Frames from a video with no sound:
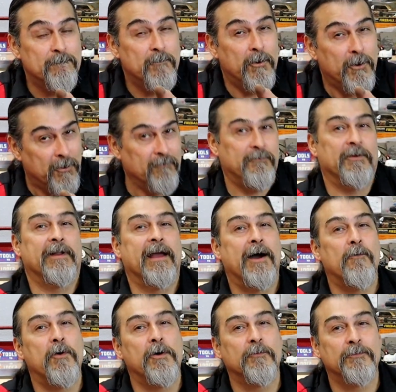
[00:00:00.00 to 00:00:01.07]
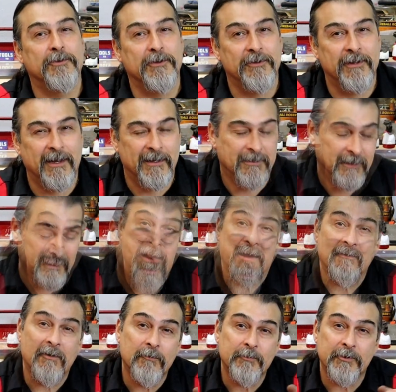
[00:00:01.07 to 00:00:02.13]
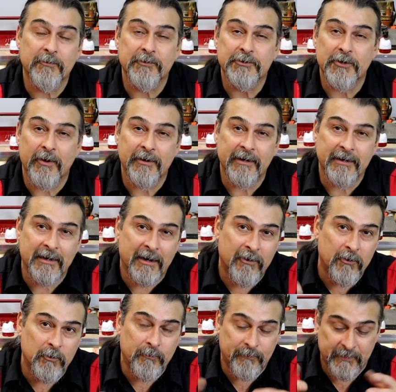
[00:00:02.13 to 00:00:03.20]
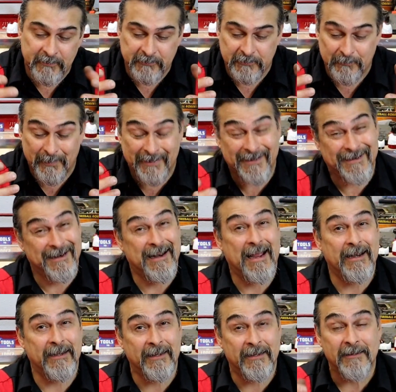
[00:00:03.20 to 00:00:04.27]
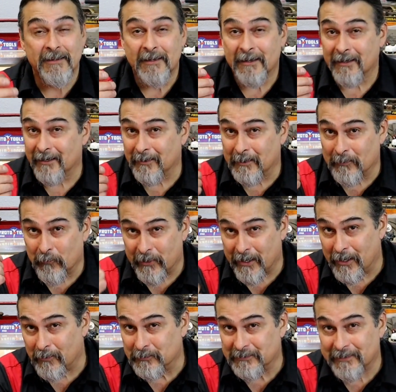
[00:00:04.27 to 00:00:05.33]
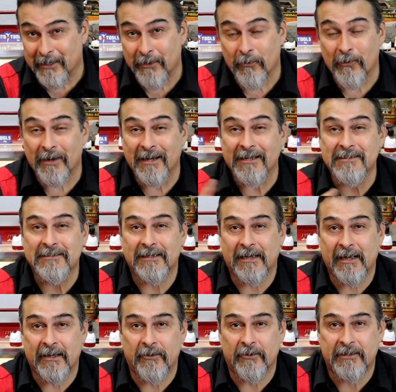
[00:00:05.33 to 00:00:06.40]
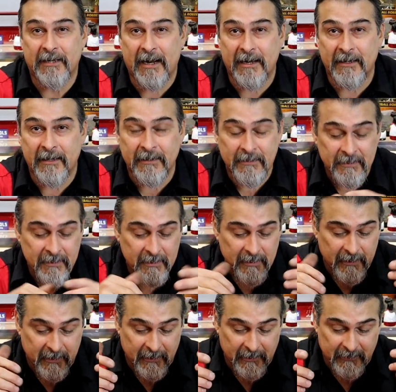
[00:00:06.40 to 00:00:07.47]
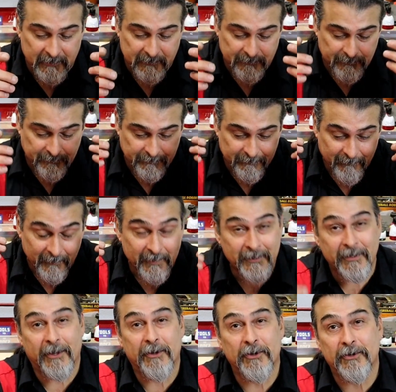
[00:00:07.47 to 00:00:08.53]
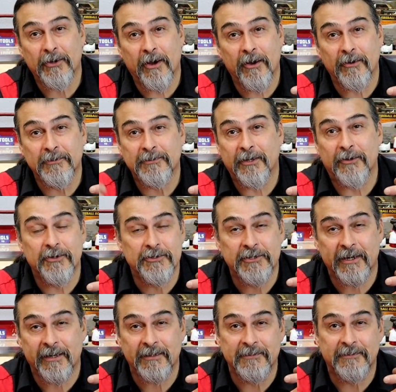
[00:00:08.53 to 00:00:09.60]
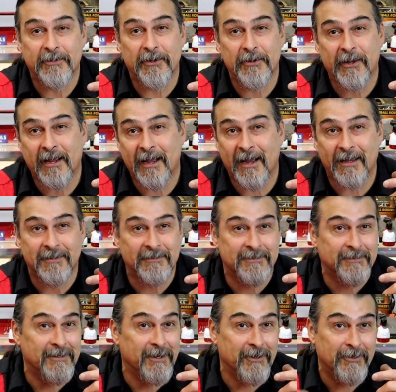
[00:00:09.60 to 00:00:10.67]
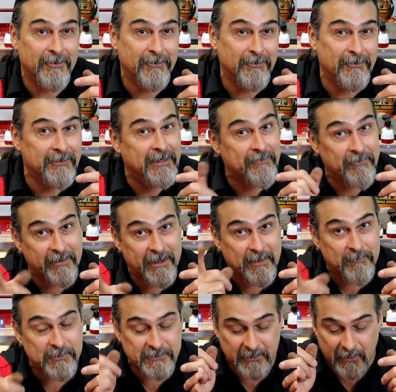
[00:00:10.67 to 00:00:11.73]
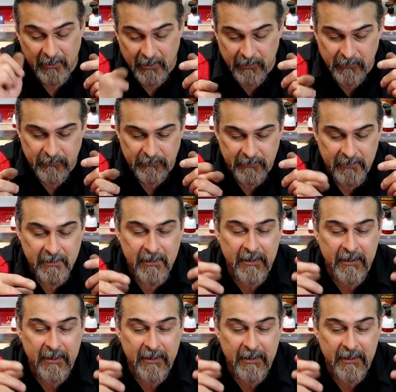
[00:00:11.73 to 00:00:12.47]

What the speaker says: Hopefully, I won't do that. I hope you enjoyed it. I hope this has been enlightening, what I always say, or at least entertaining. Tell your dogs, tell your chickens, tell your cats, leave your neighbors alone.